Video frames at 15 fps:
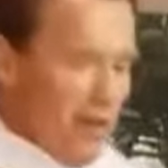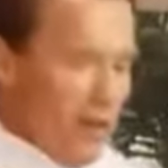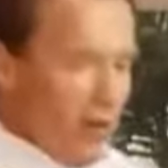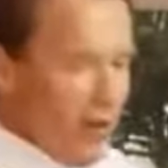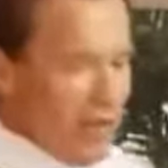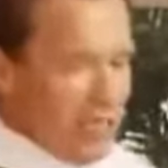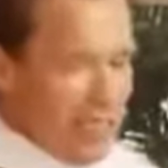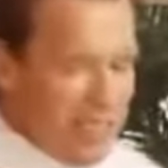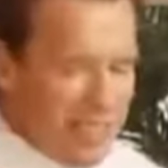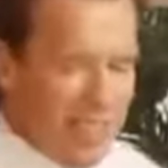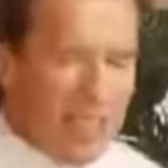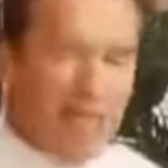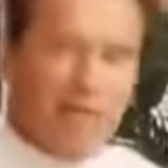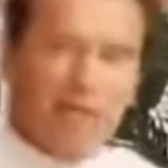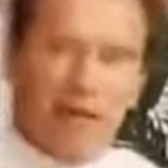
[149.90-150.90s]
or in
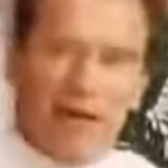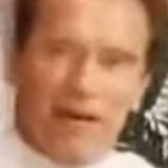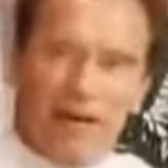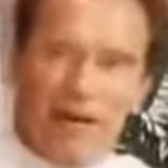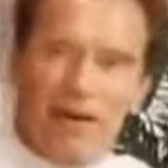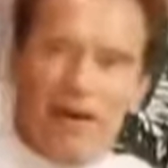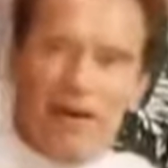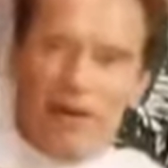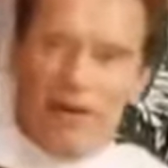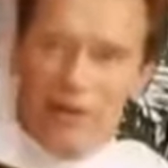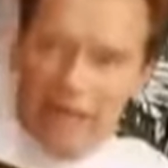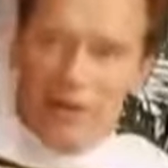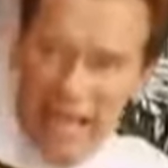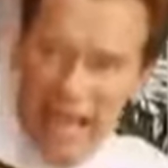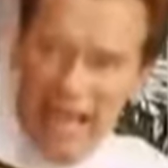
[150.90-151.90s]
cinema
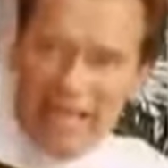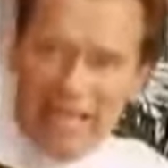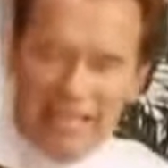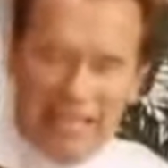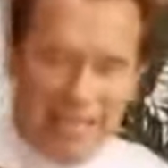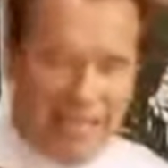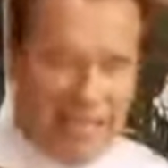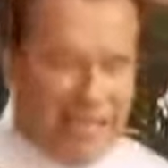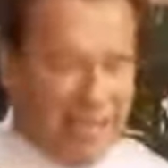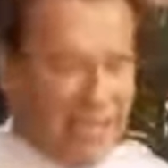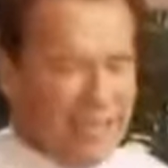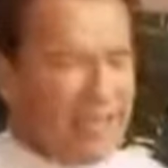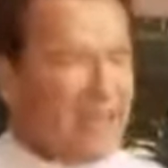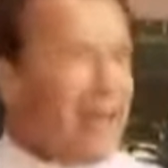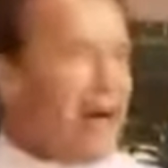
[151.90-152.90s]
or in acting.
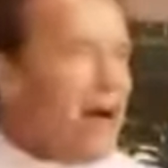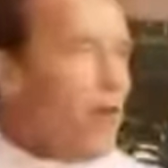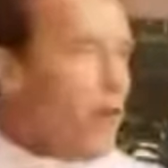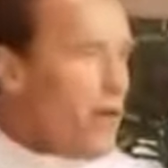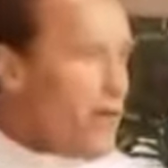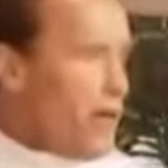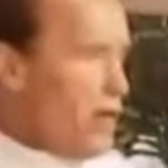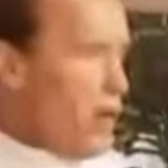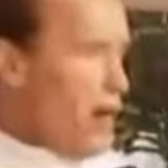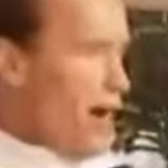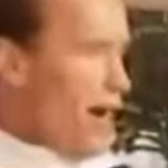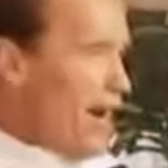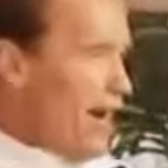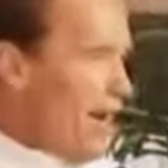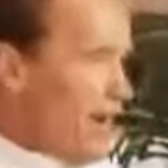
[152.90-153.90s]
I wonder
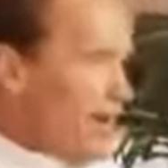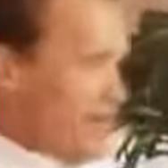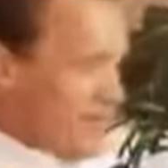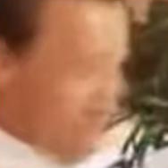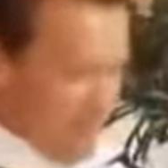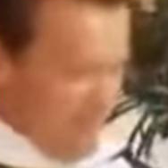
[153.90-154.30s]
why.